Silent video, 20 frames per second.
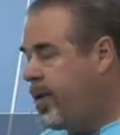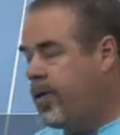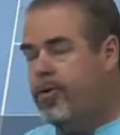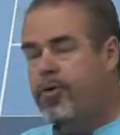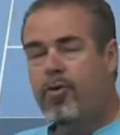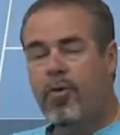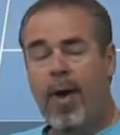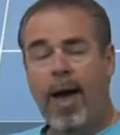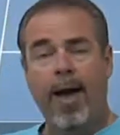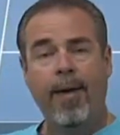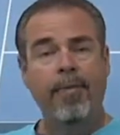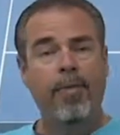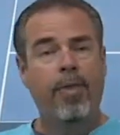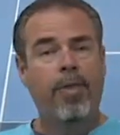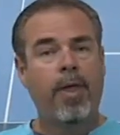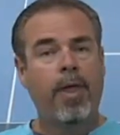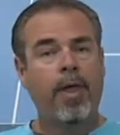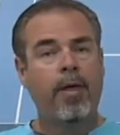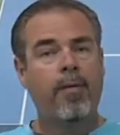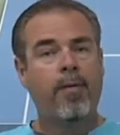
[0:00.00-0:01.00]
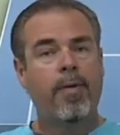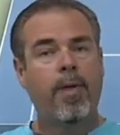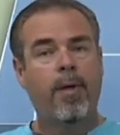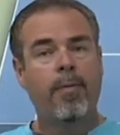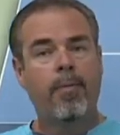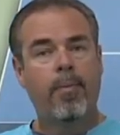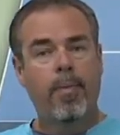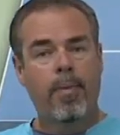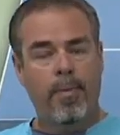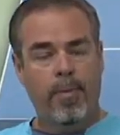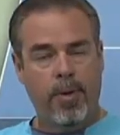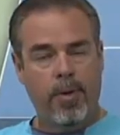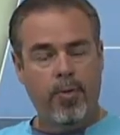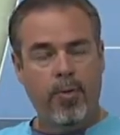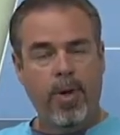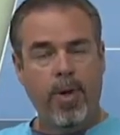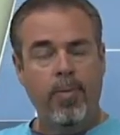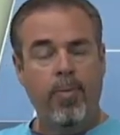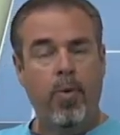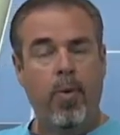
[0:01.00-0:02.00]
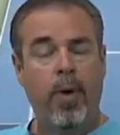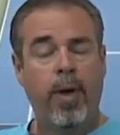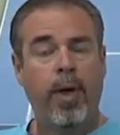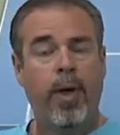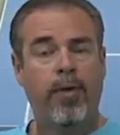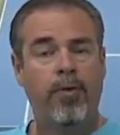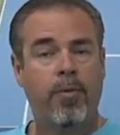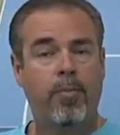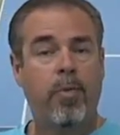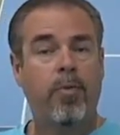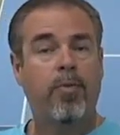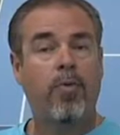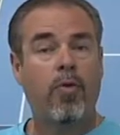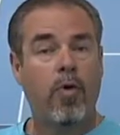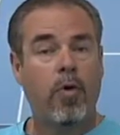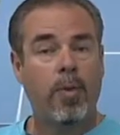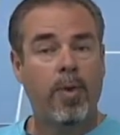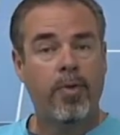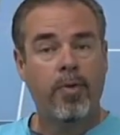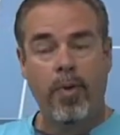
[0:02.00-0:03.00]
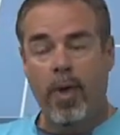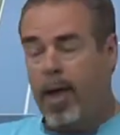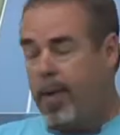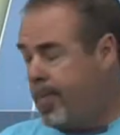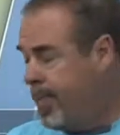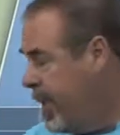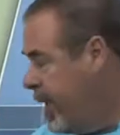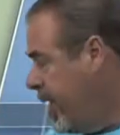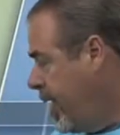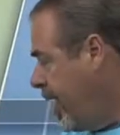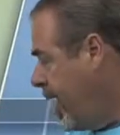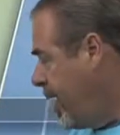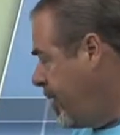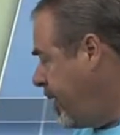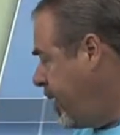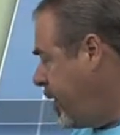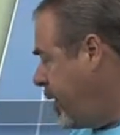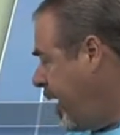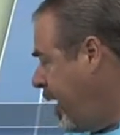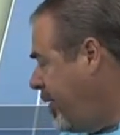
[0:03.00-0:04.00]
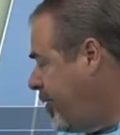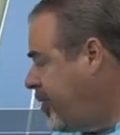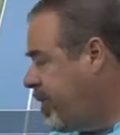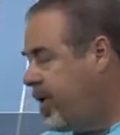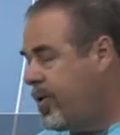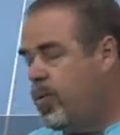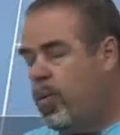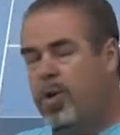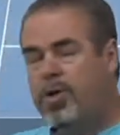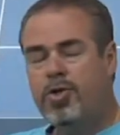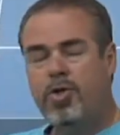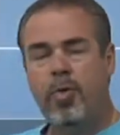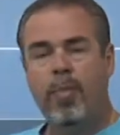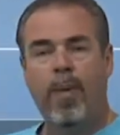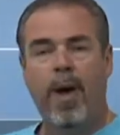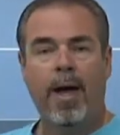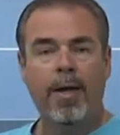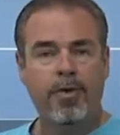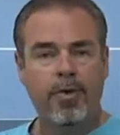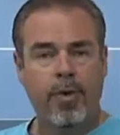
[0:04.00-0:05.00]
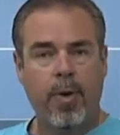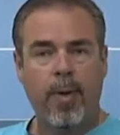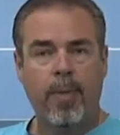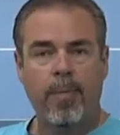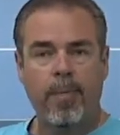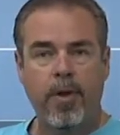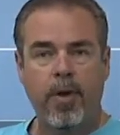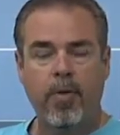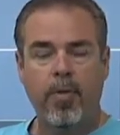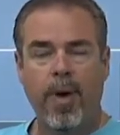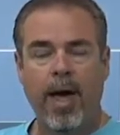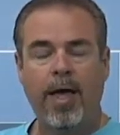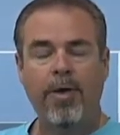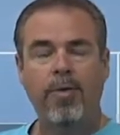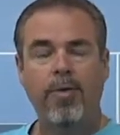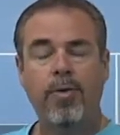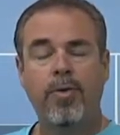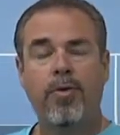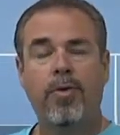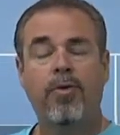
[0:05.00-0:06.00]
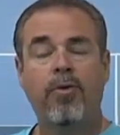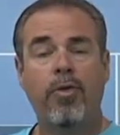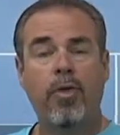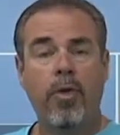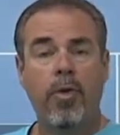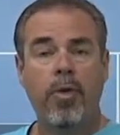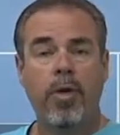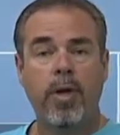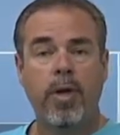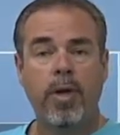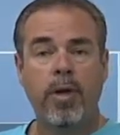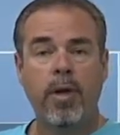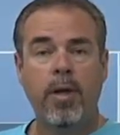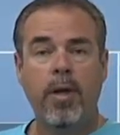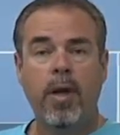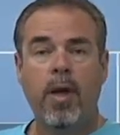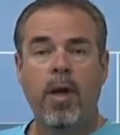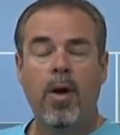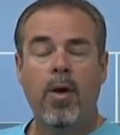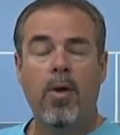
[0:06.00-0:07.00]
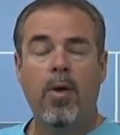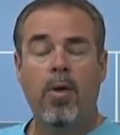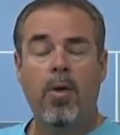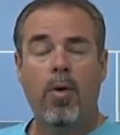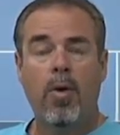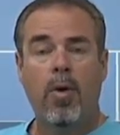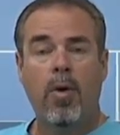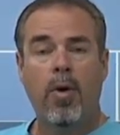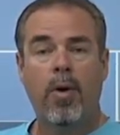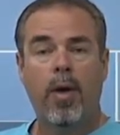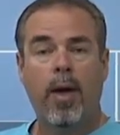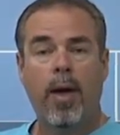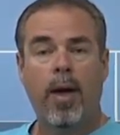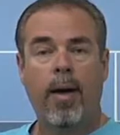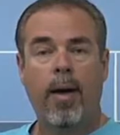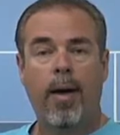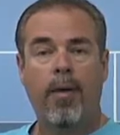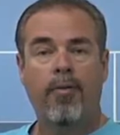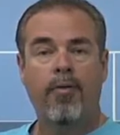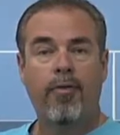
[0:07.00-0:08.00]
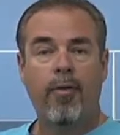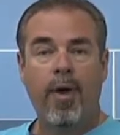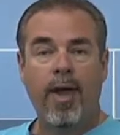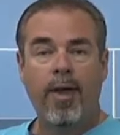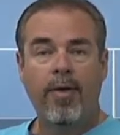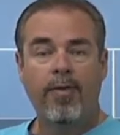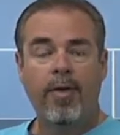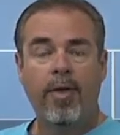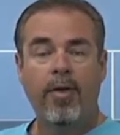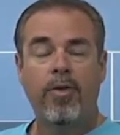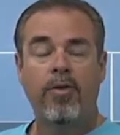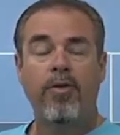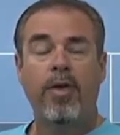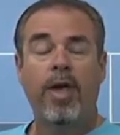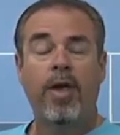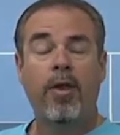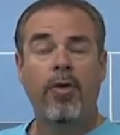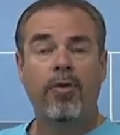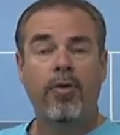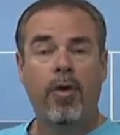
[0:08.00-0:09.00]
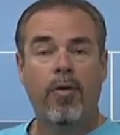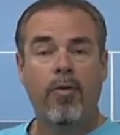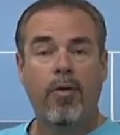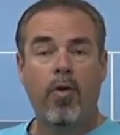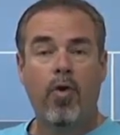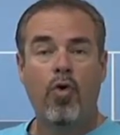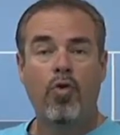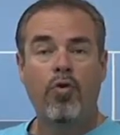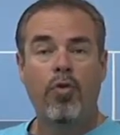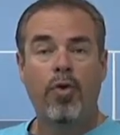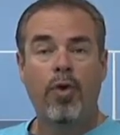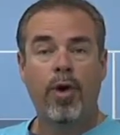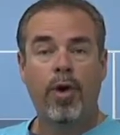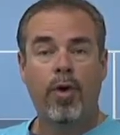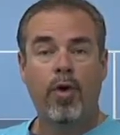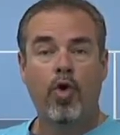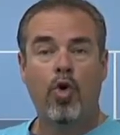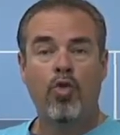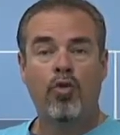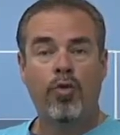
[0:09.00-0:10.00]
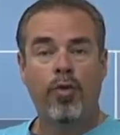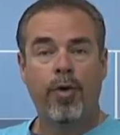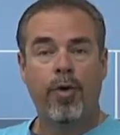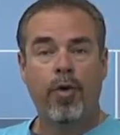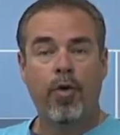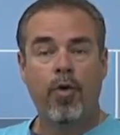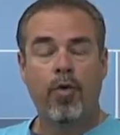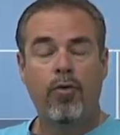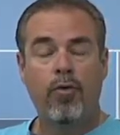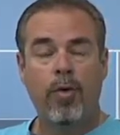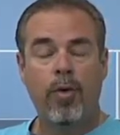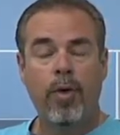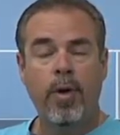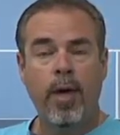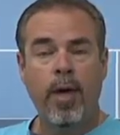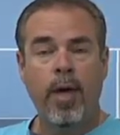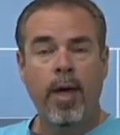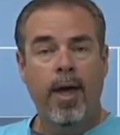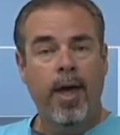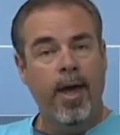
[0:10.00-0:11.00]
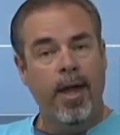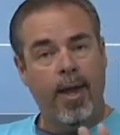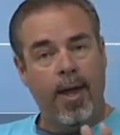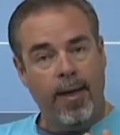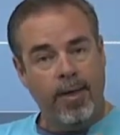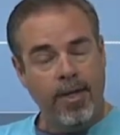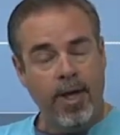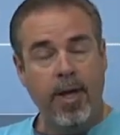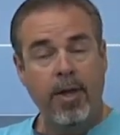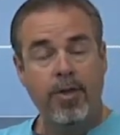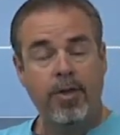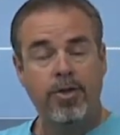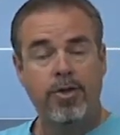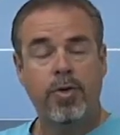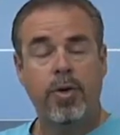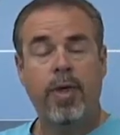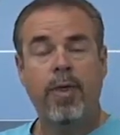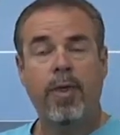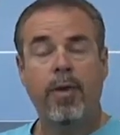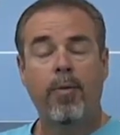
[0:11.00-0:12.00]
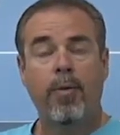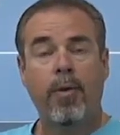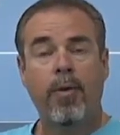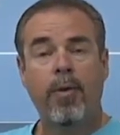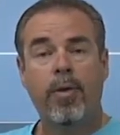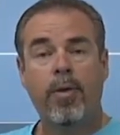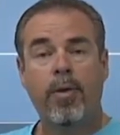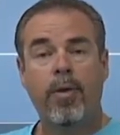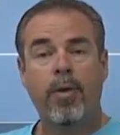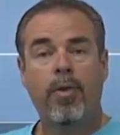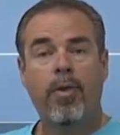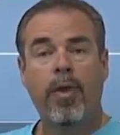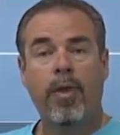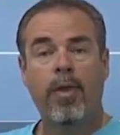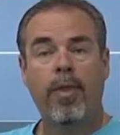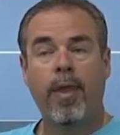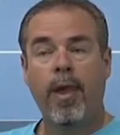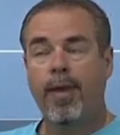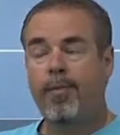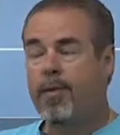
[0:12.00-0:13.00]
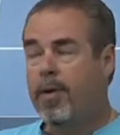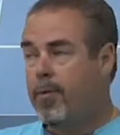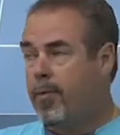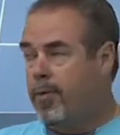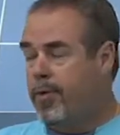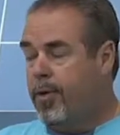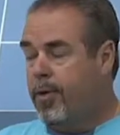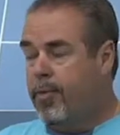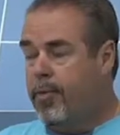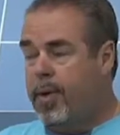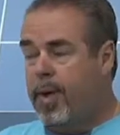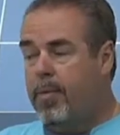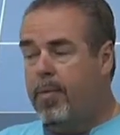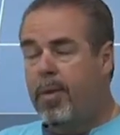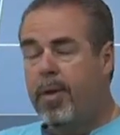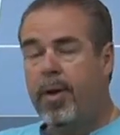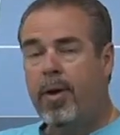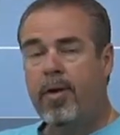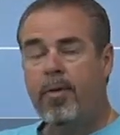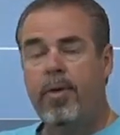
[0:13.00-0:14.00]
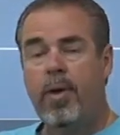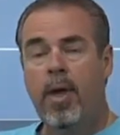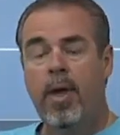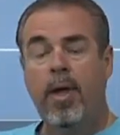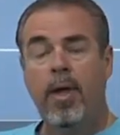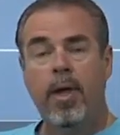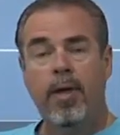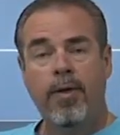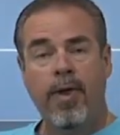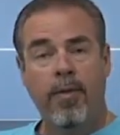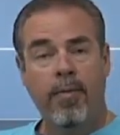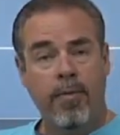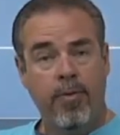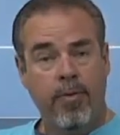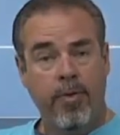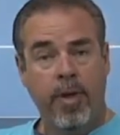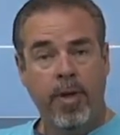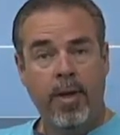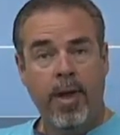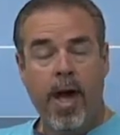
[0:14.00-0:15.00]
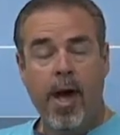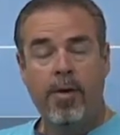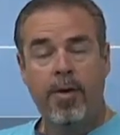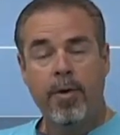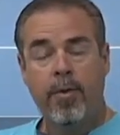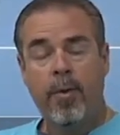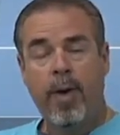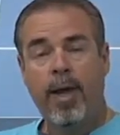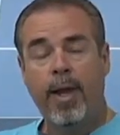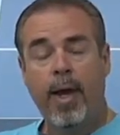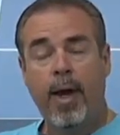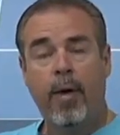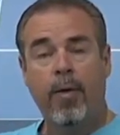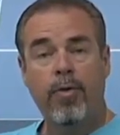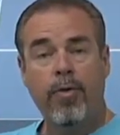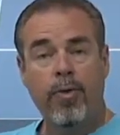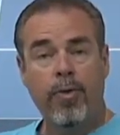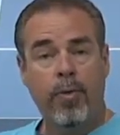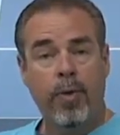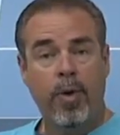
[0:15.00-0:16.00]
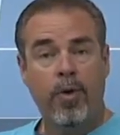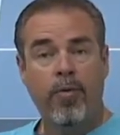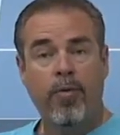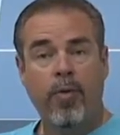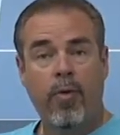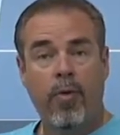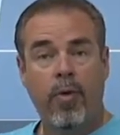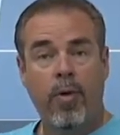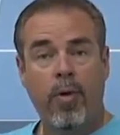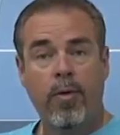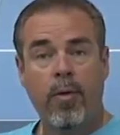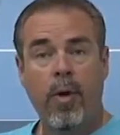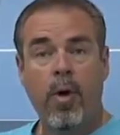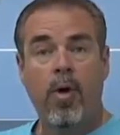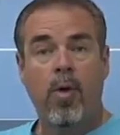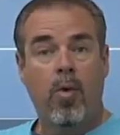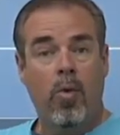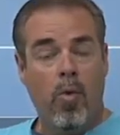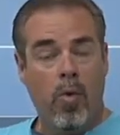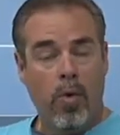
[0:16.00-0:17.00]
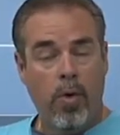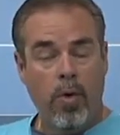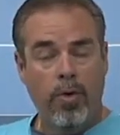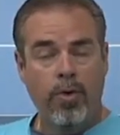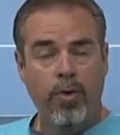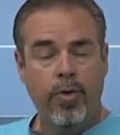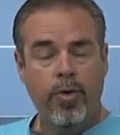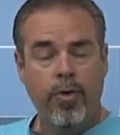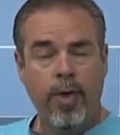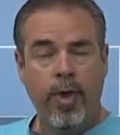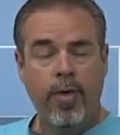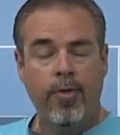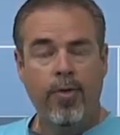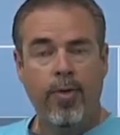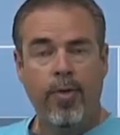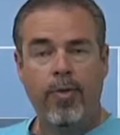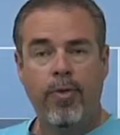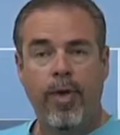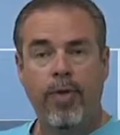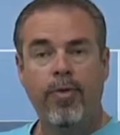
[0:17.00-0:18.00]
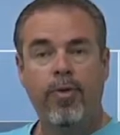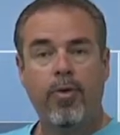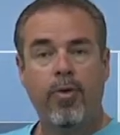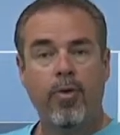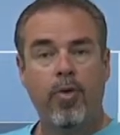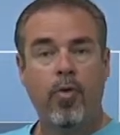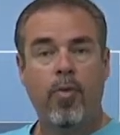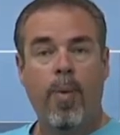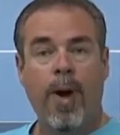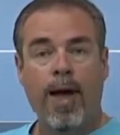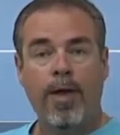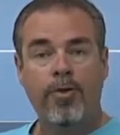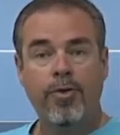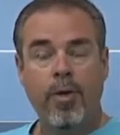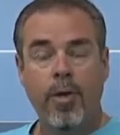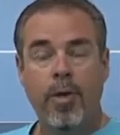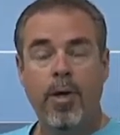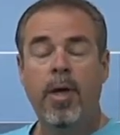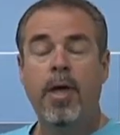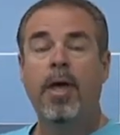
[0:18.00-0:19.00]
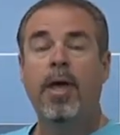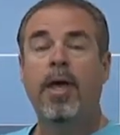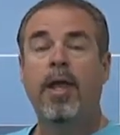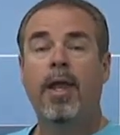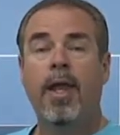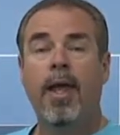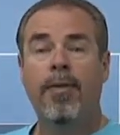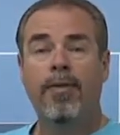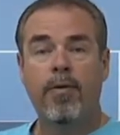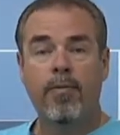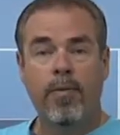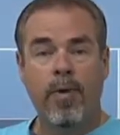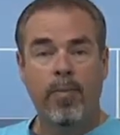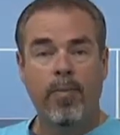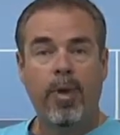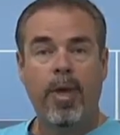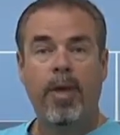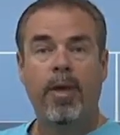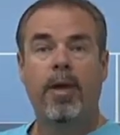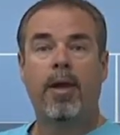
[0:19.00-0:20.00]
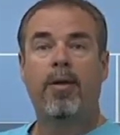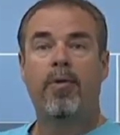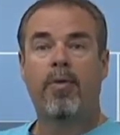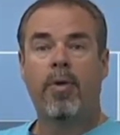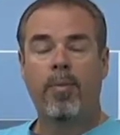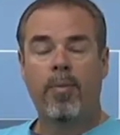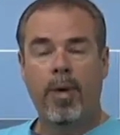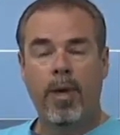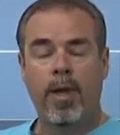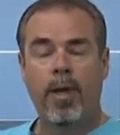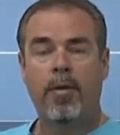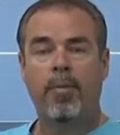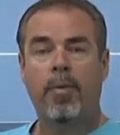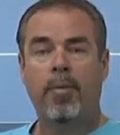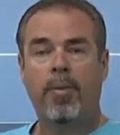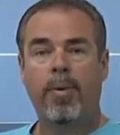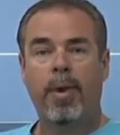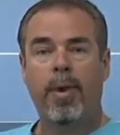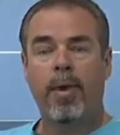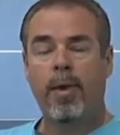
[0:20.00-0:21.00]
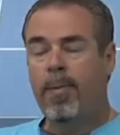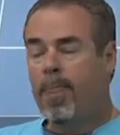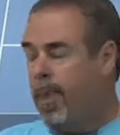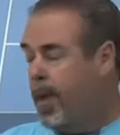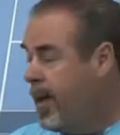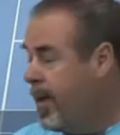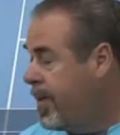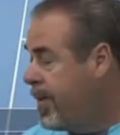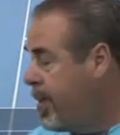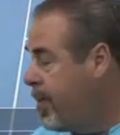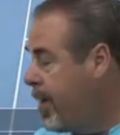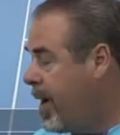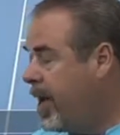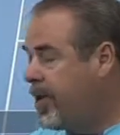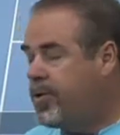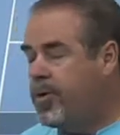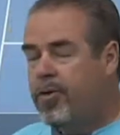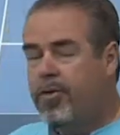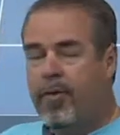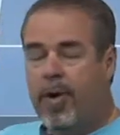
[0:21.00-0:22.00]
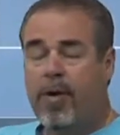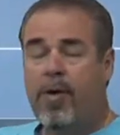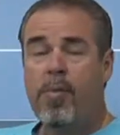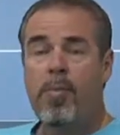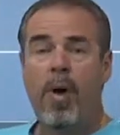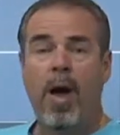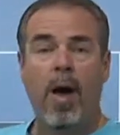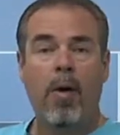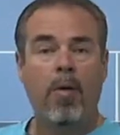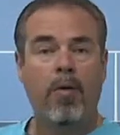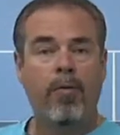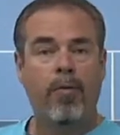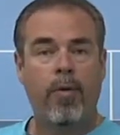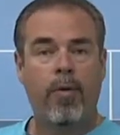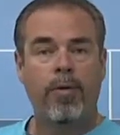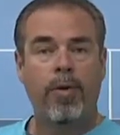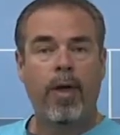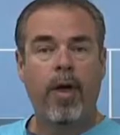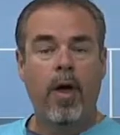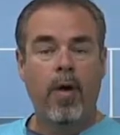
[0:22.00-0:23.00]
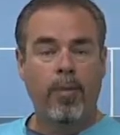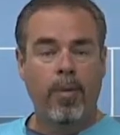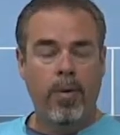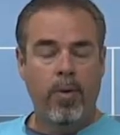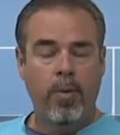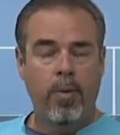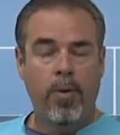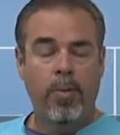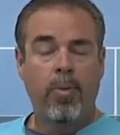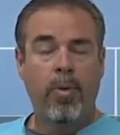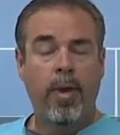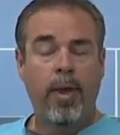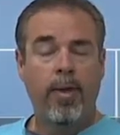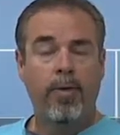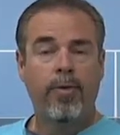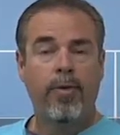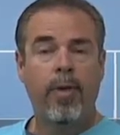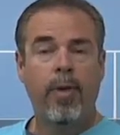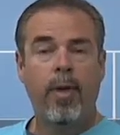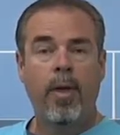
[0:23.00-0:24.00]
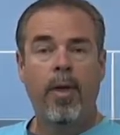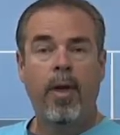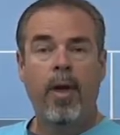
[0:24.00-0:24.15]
strive to think of the between point as a performance time. And then lastly, what's your mantra? Your mantra is a slogan or a phrase that you say to yourself over and over and over. And I challenge you. I think one of the good things that I've done with some of my players is have them sit down and write out 3 or 4 words or sentences that's their new mantra, and have them repeat it and repeat it and repeat it. The mantra is very powerful to help you replace